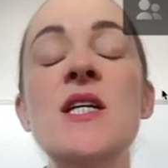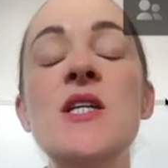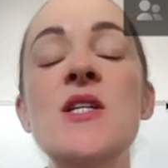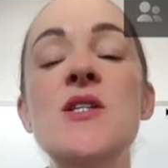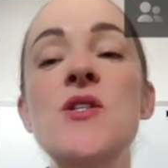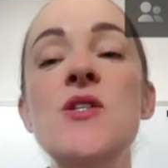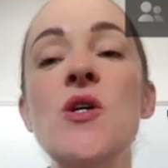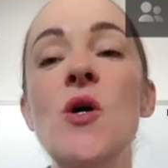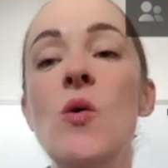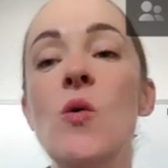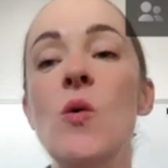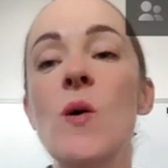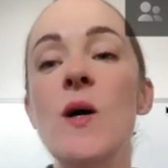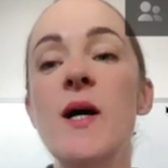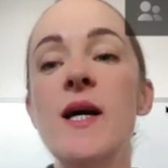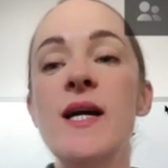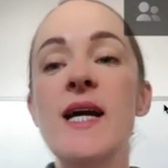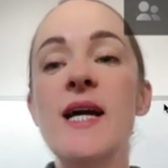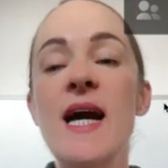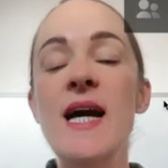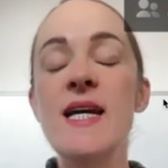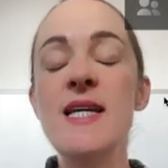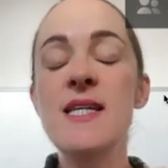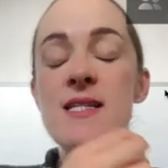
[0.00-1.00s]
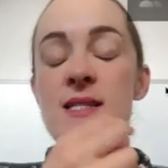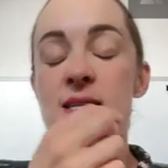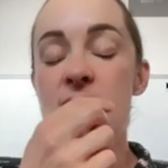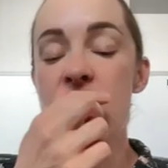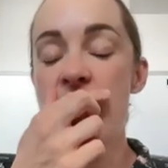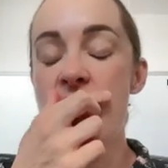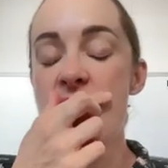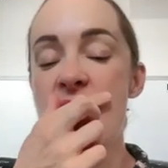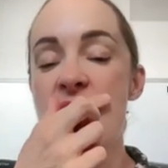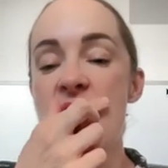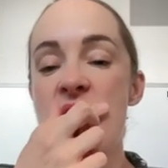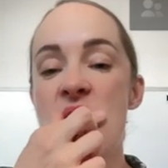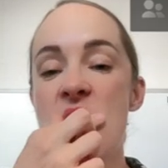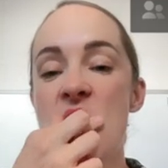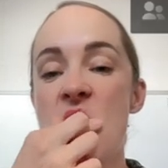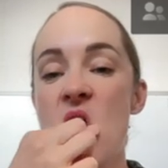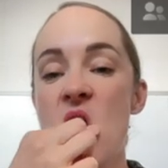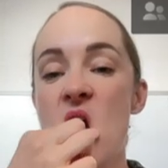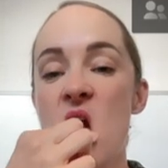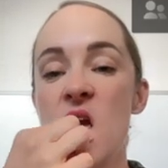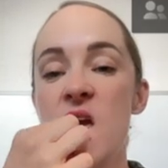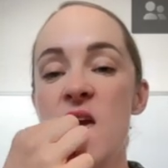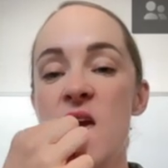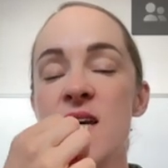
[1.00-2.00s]
So, guys,
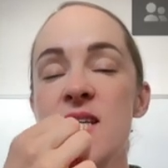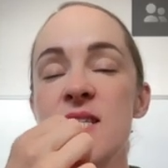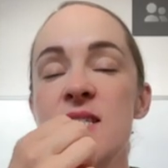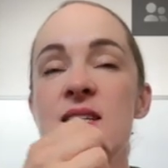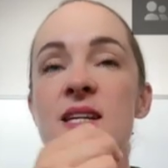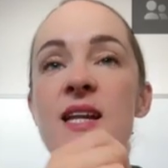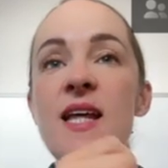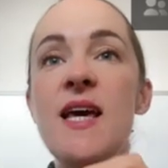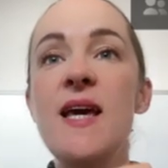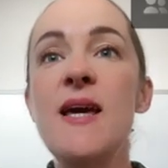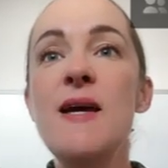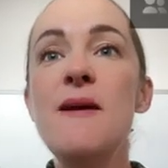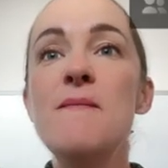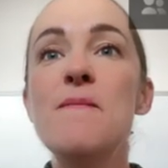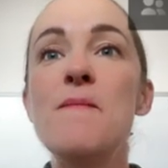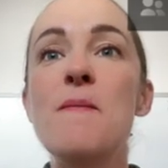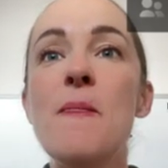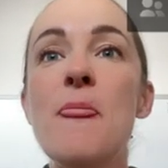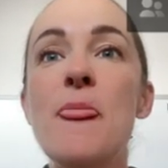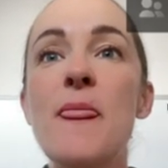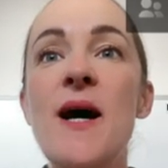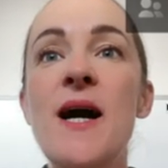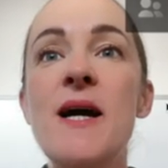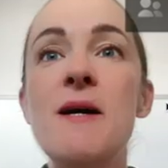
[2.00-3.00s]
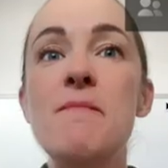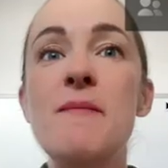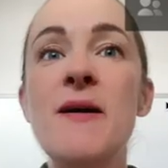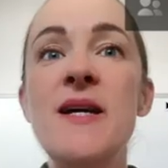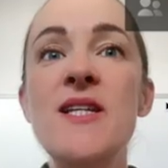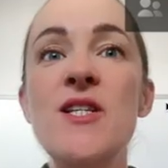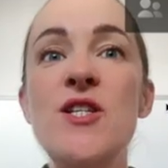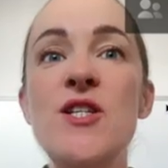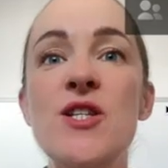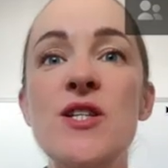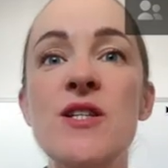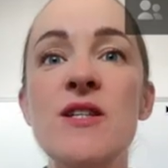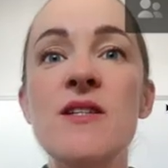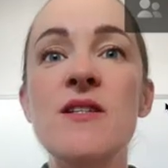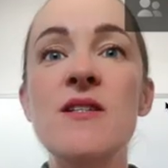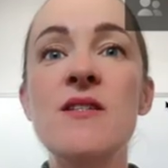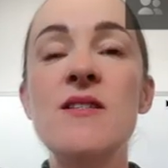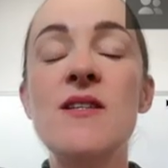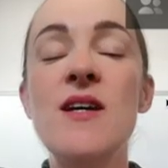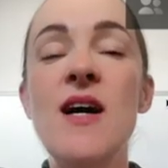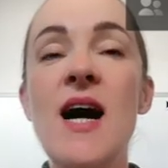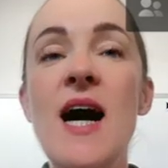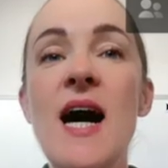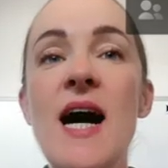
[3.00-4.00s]
yesterday I
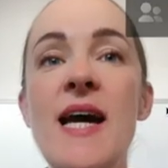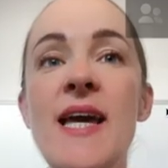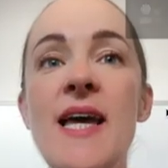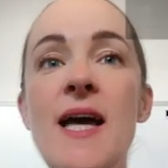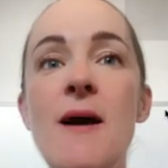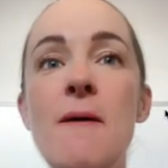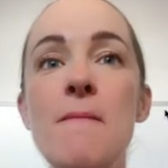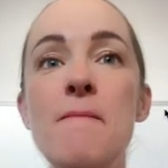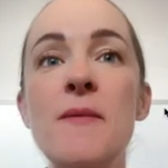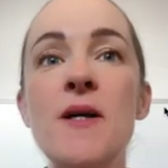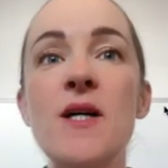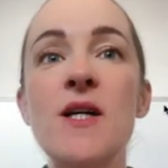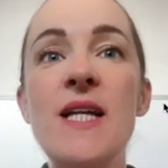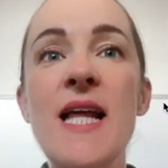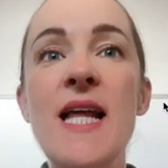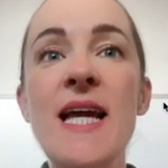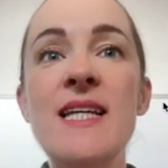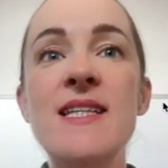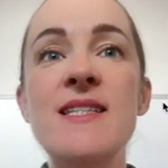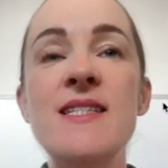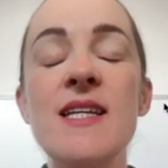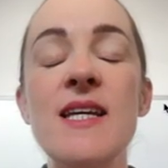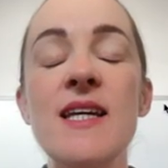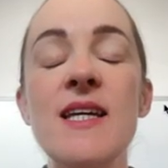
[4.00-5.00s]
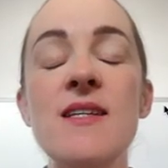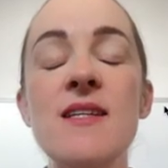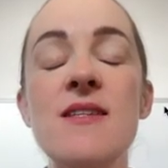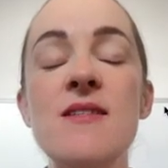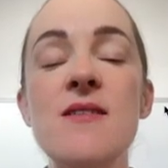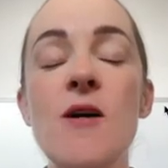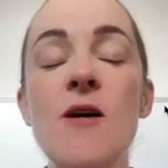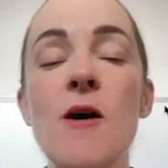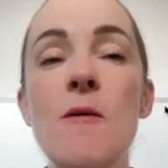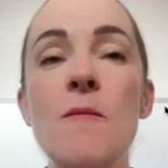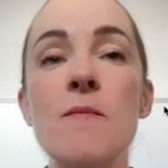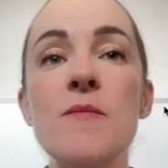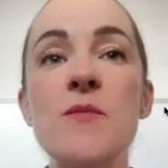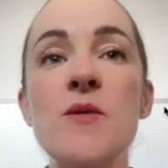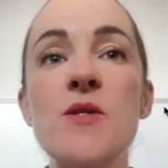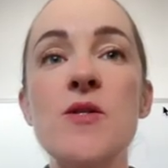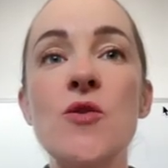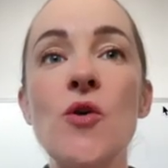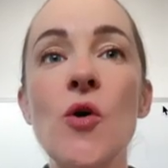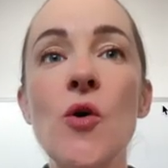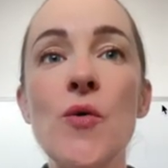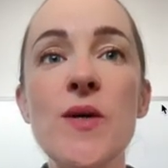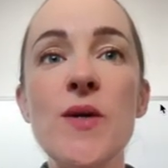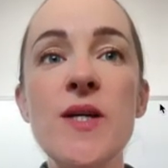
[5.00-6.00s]
mentioned I am collecting some
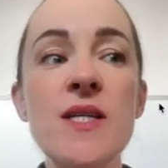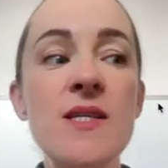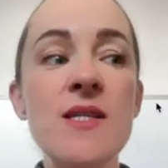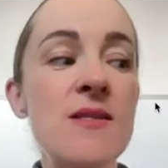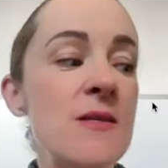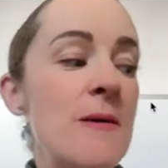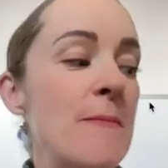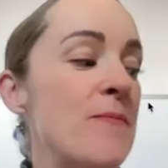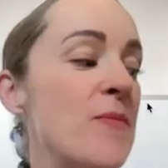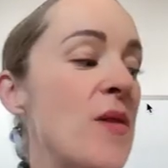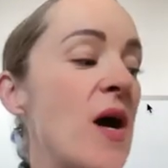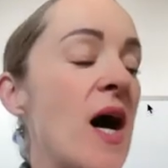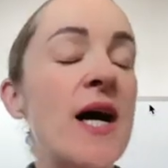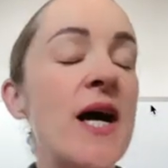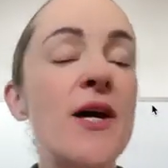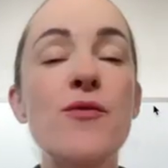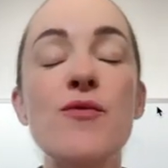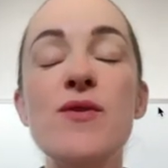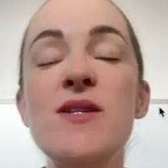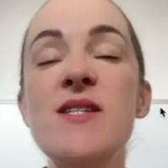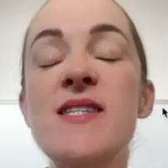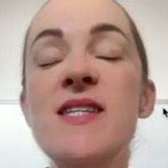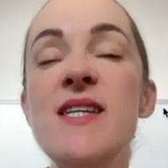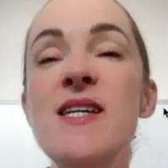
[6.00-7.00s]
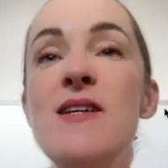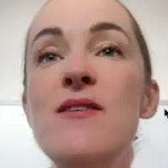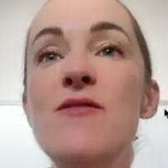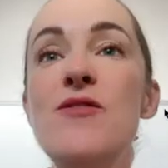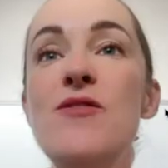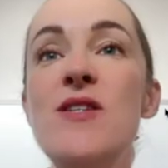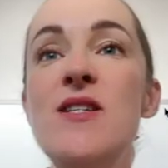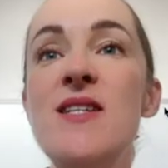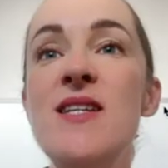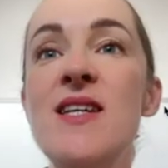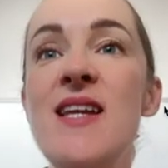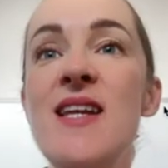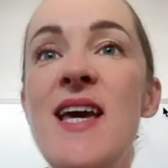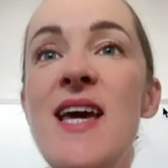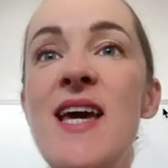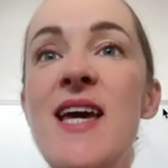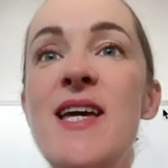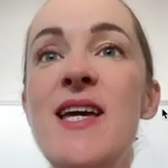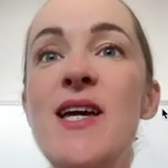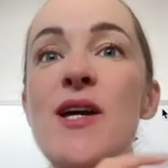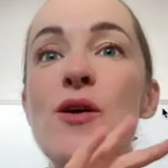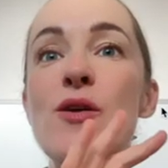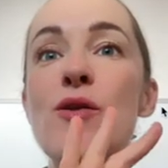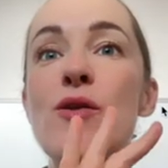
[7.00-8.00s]
stories. I received
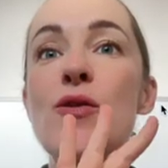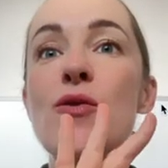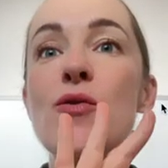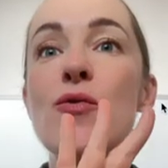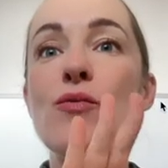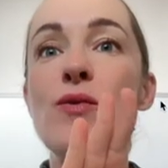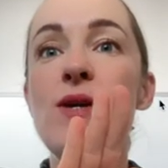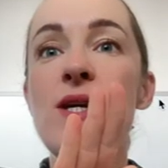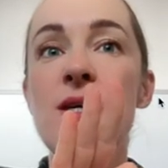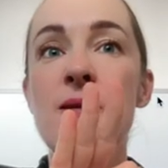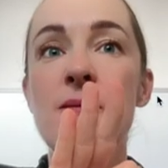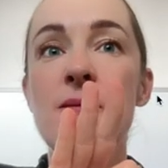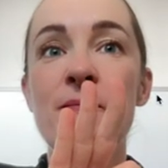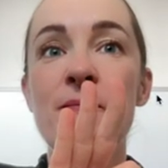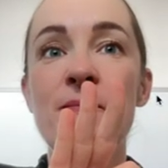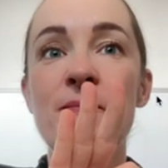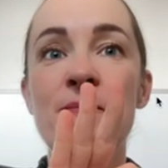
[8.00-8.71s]
today 3.